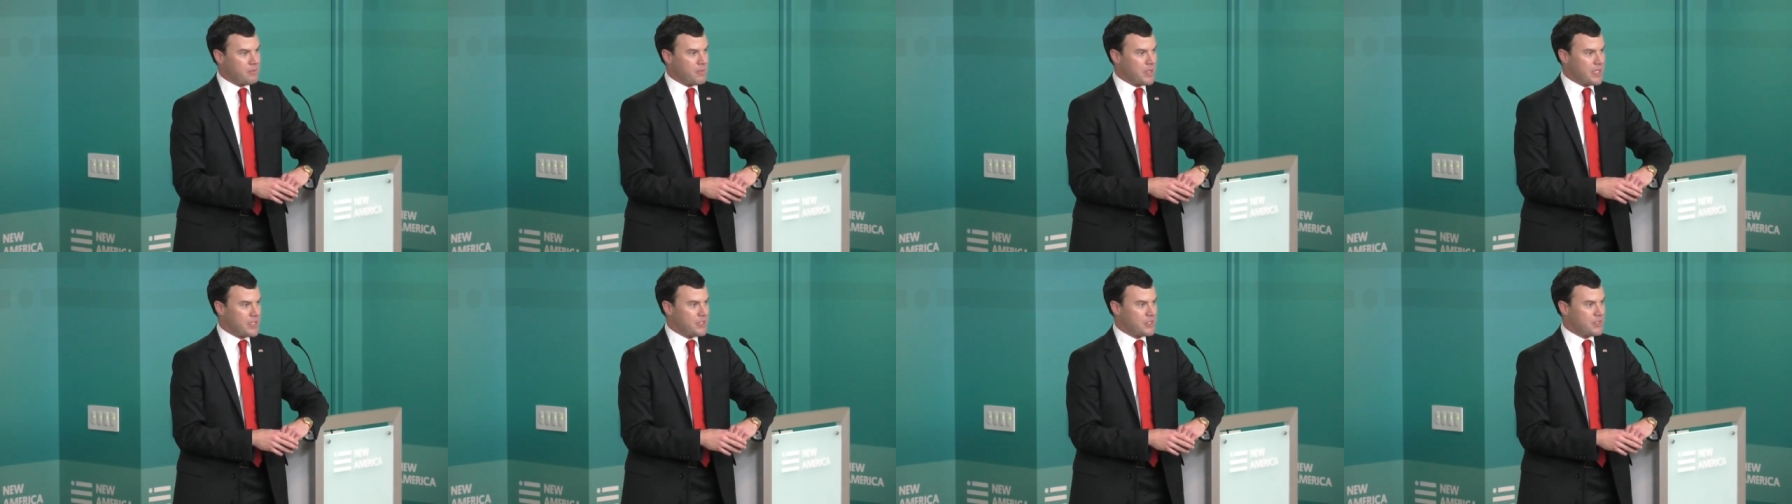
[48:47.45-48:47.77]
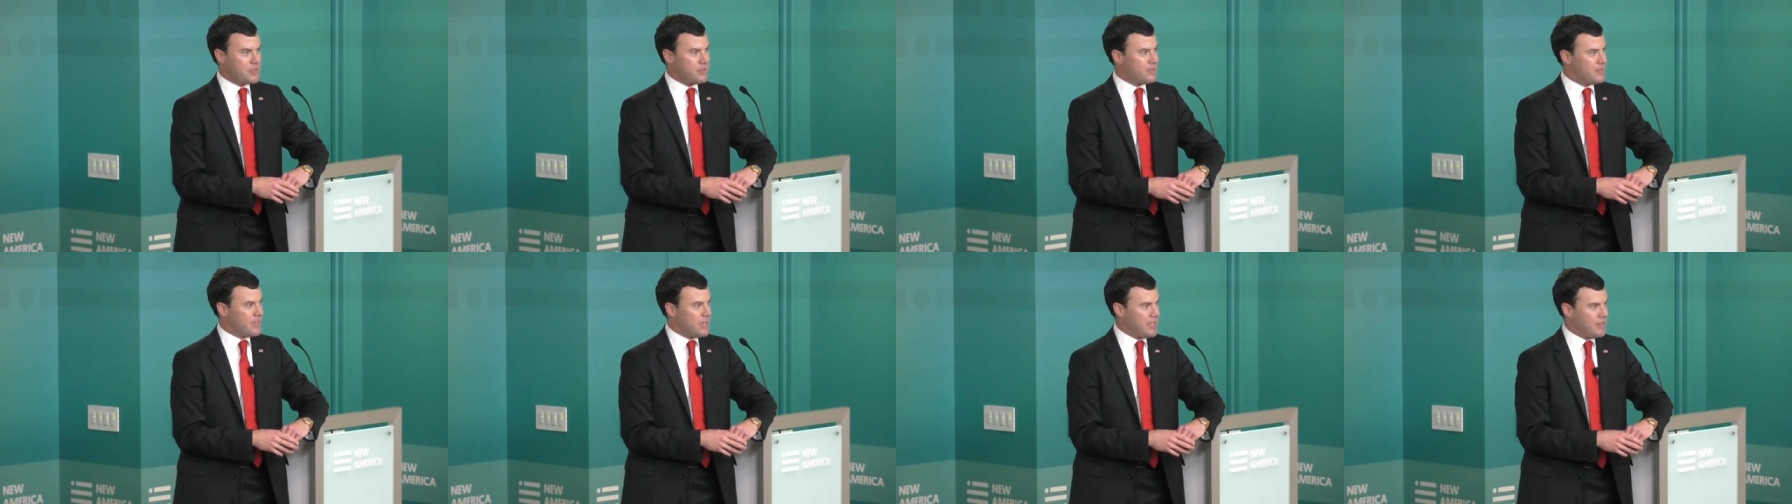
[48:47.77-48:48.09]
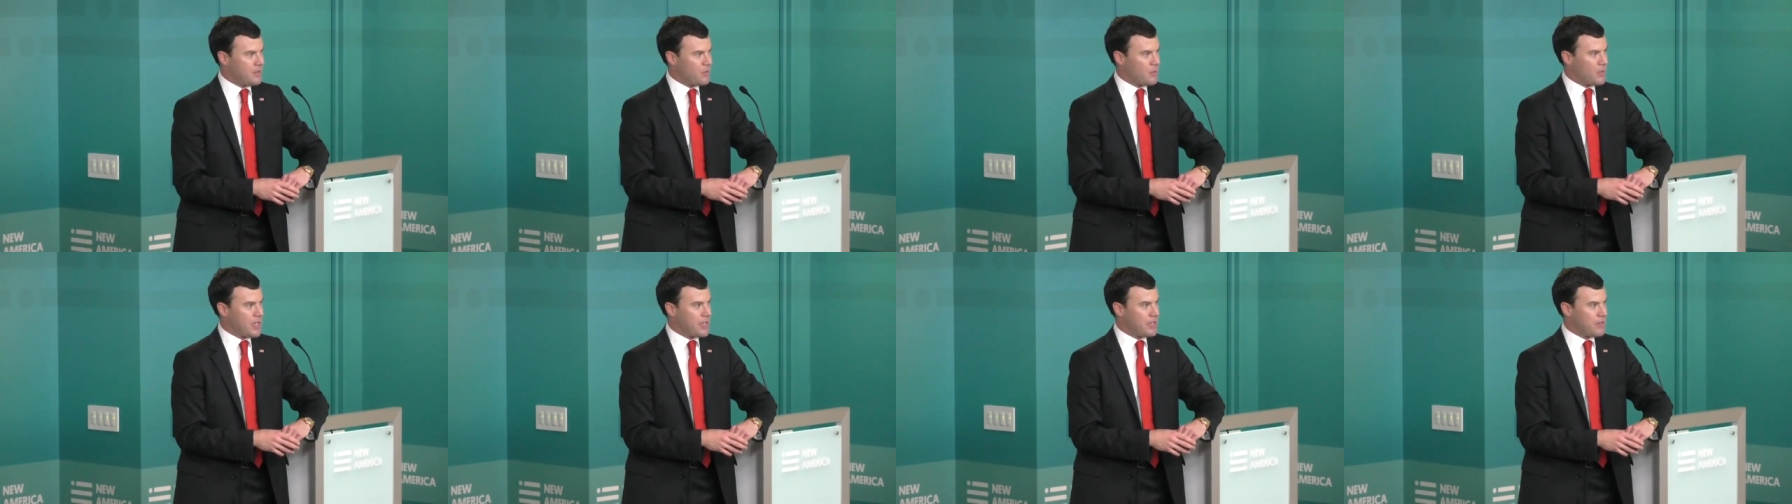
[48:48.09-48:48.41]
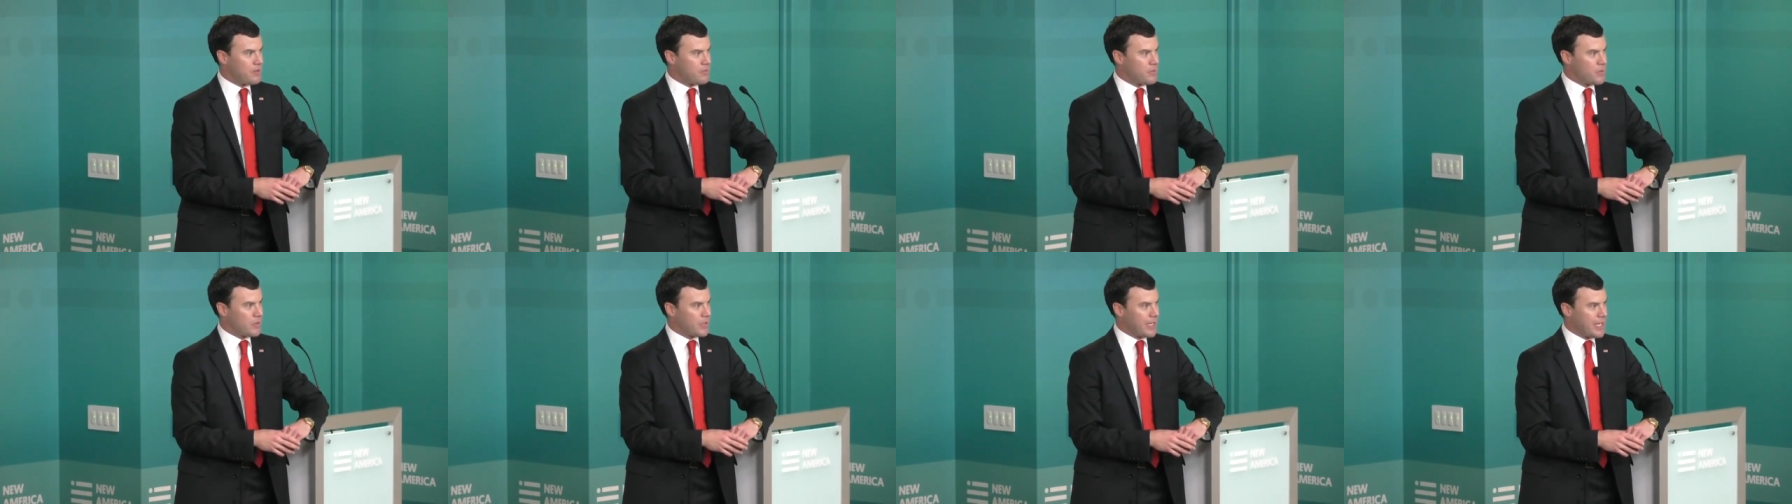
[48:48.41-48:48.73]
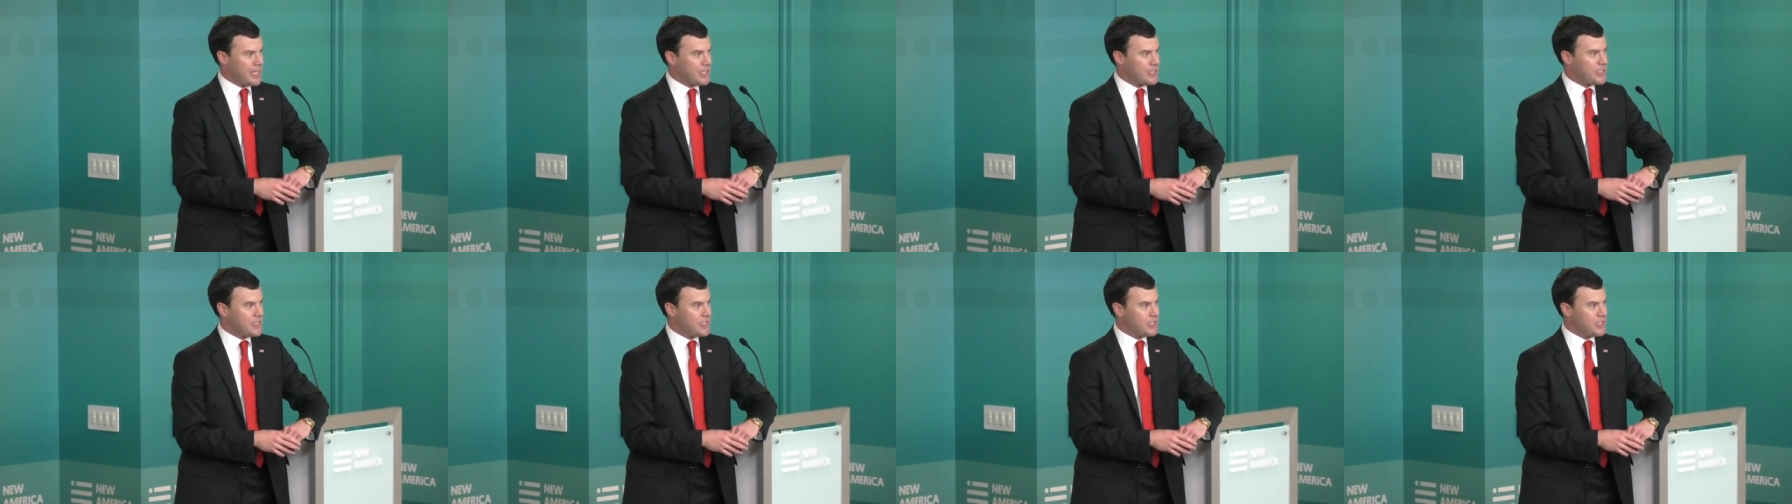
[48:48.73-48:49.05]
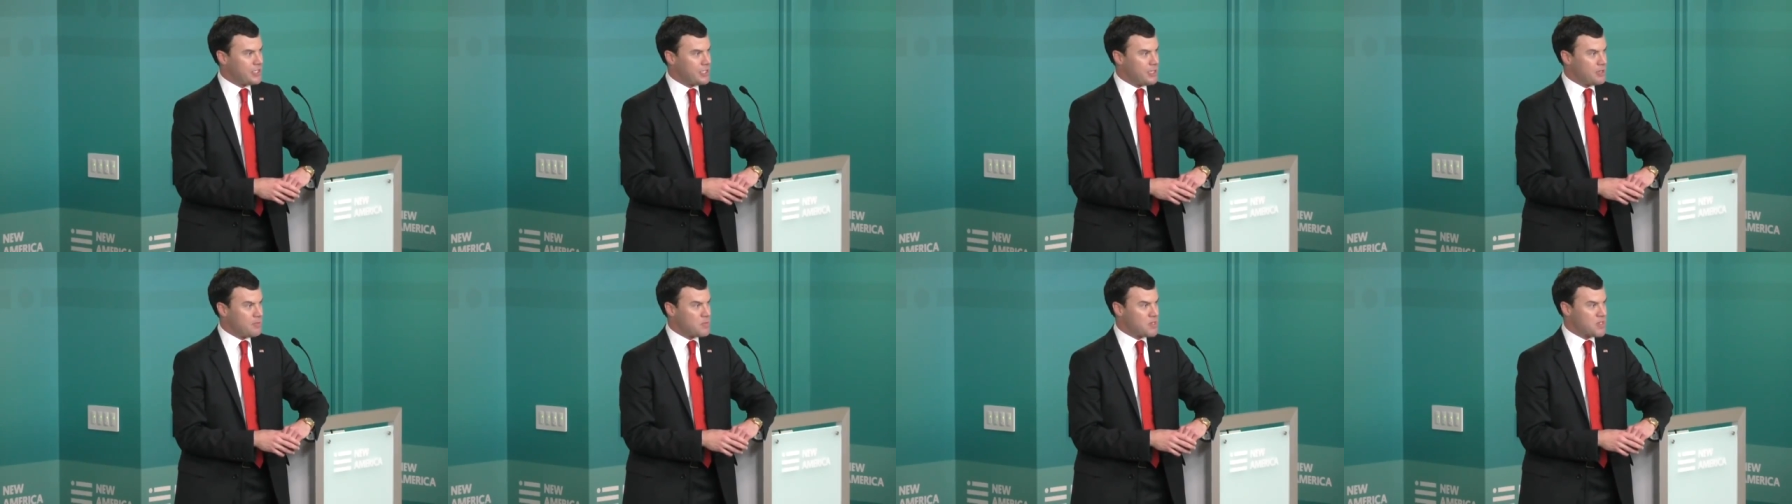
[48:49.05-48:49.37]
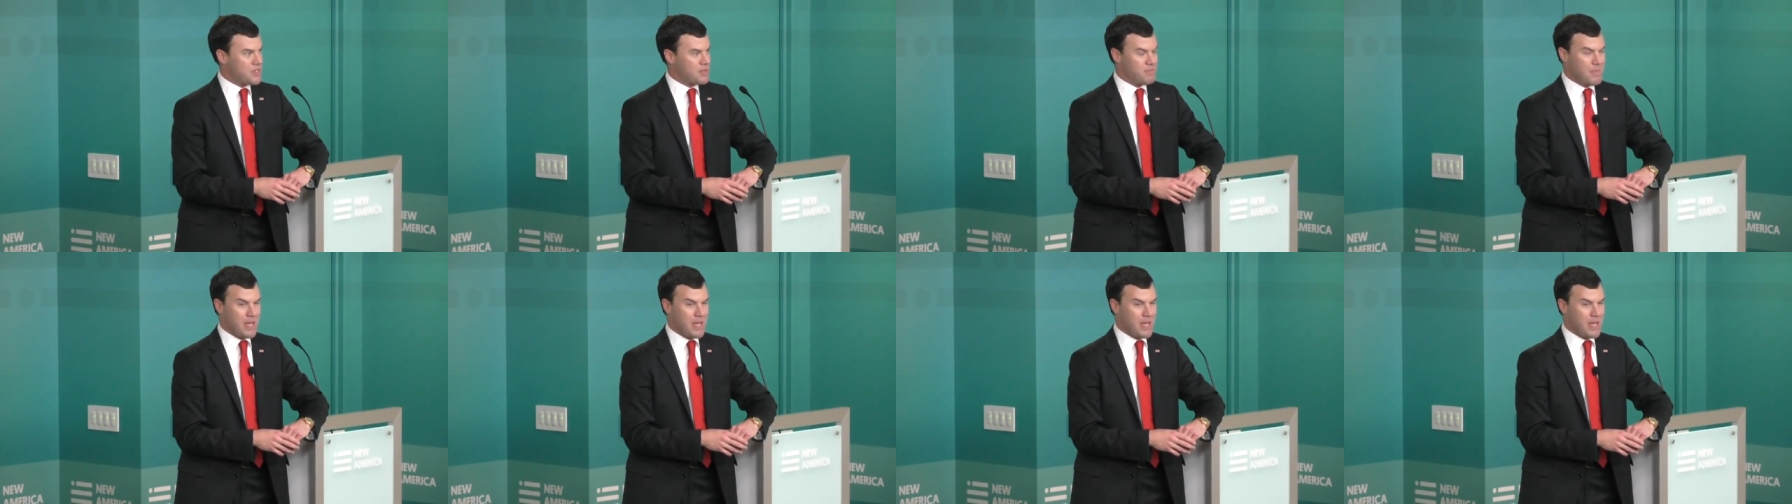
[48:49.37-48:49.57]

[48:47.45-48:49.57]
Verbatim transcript: much in the way of relationships.